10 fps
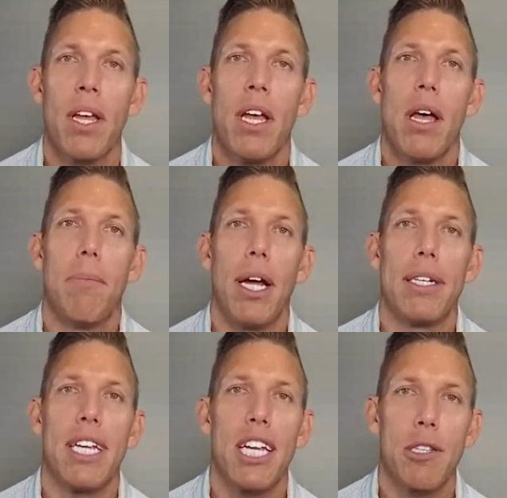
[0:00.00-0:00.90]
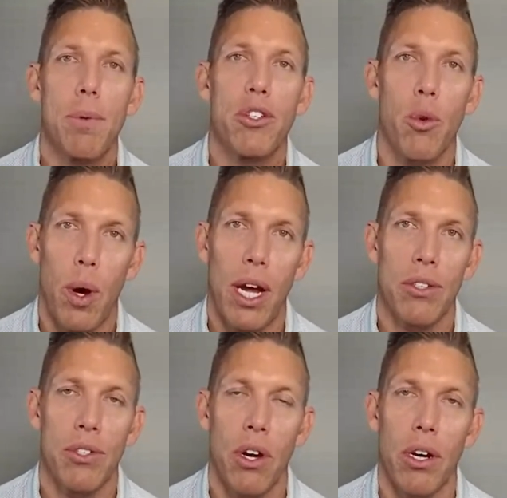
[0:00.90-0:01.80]
but TSP is your wild
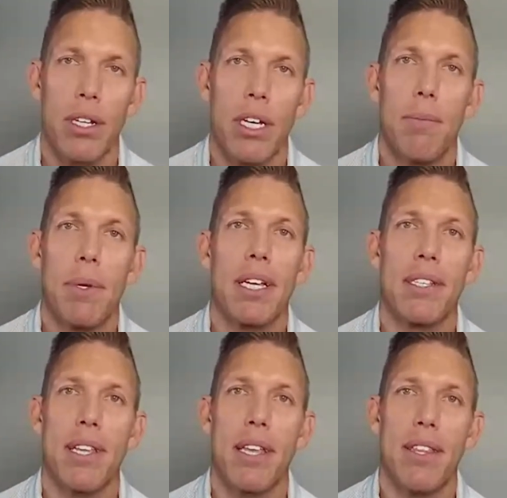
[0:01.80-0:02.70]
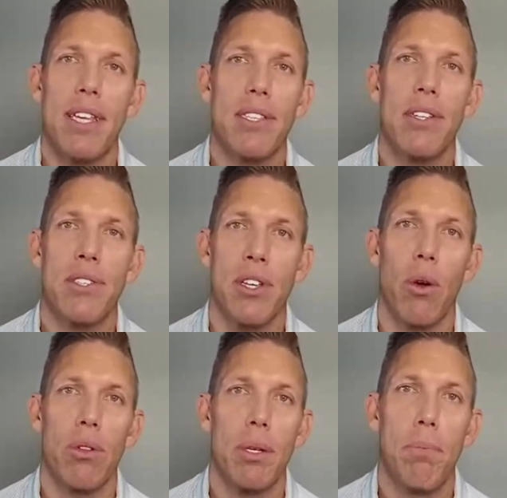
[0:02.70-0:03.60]
card because this is the
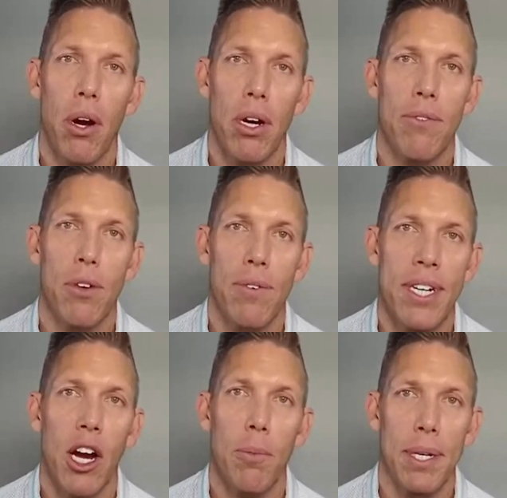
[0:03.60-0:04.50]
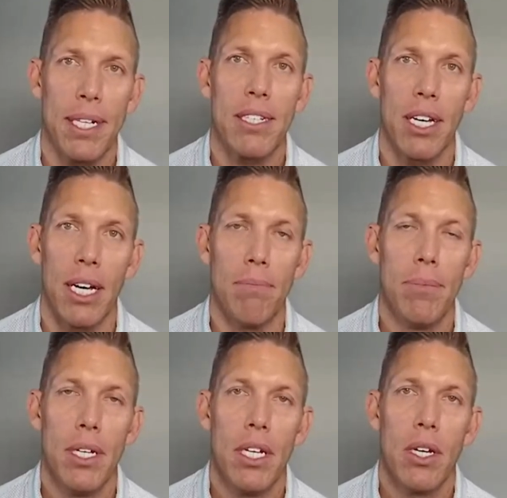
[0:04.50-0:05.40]
only part of your retirement income
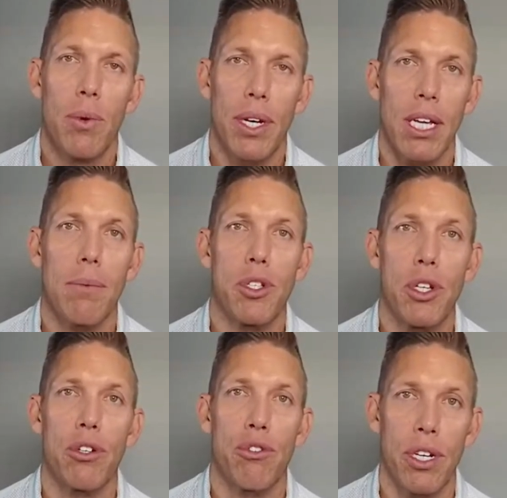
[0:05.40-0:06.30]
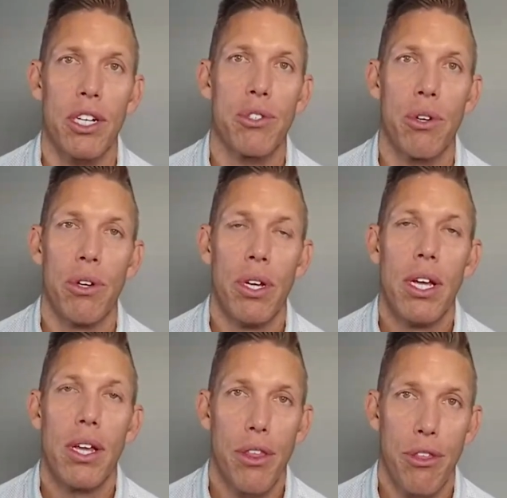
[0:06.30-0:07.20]
when it comes to your traditional
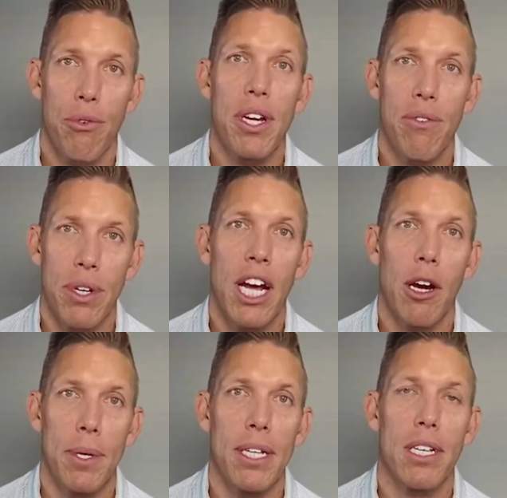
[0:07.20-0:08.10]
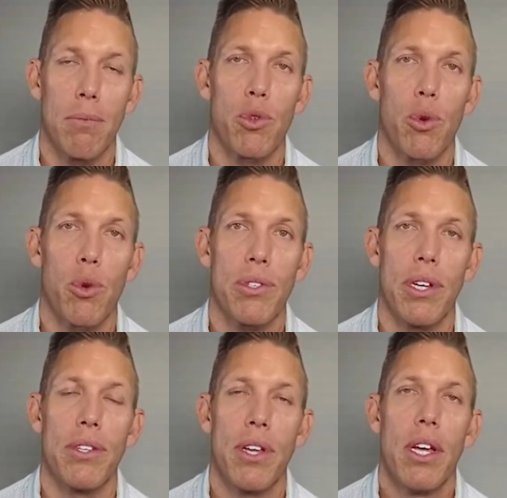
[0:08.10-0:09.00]
3 retirement income
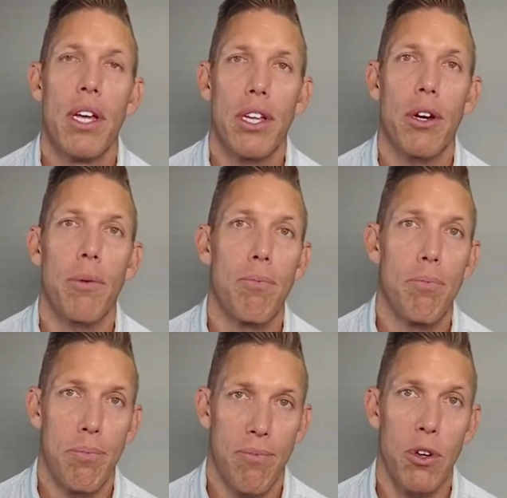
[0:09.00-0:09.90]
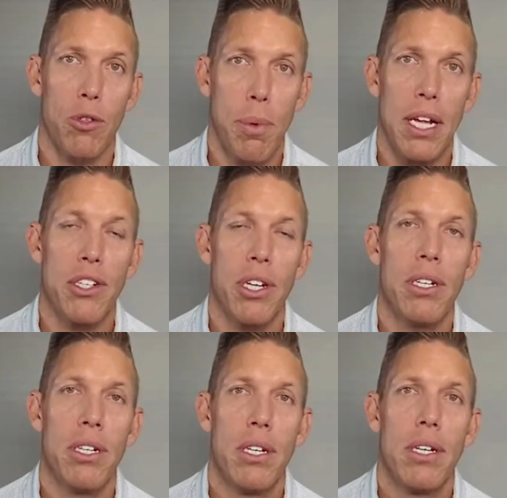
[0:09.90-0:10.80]
sources, your first pension,
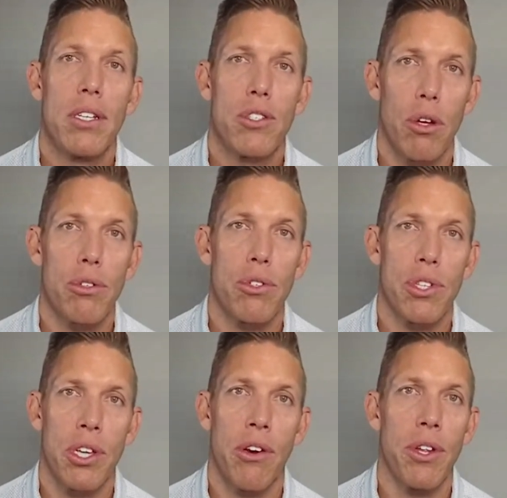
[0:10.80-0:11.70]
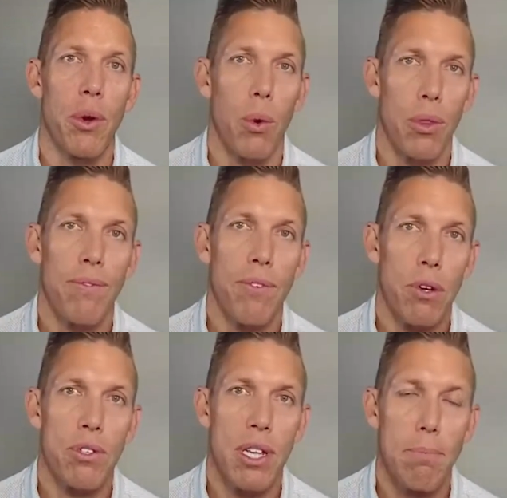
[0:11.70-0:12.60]
Social Security, or the
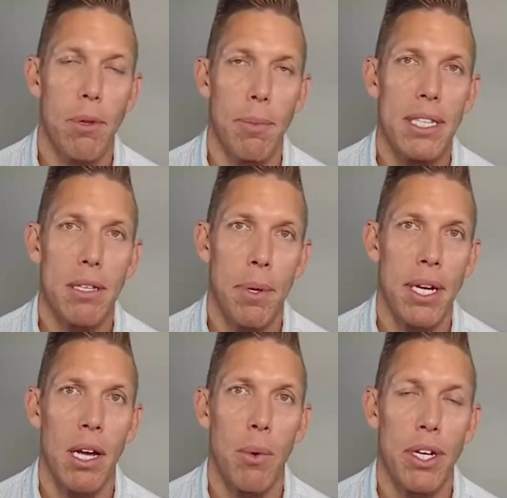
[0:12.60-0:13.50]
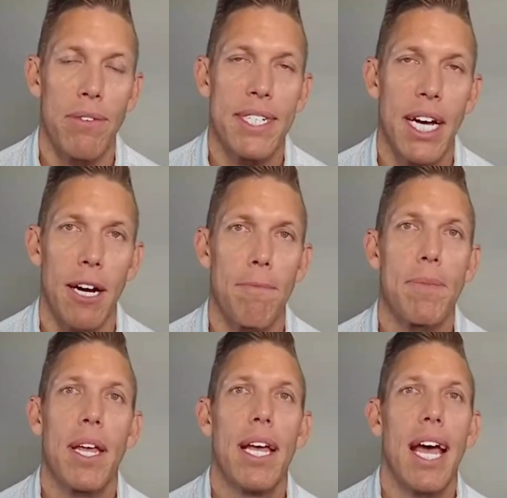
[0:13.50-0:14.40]
first supplement, depending on when you retire,
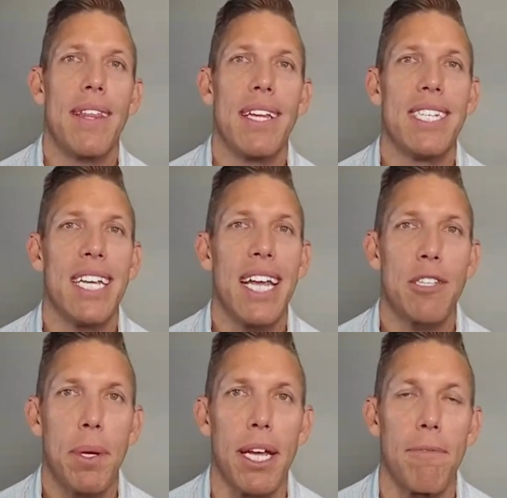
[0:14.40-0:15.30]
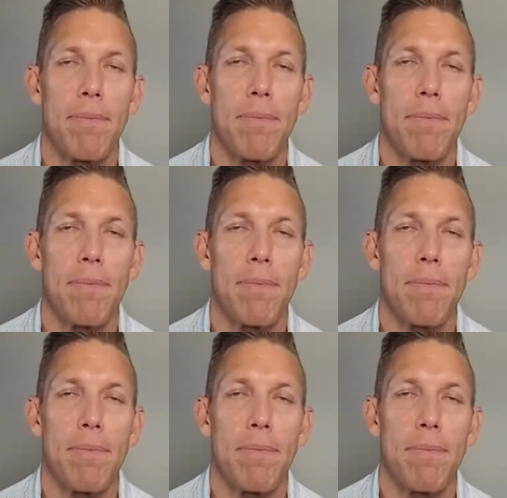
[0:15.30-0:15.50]
and then TSP.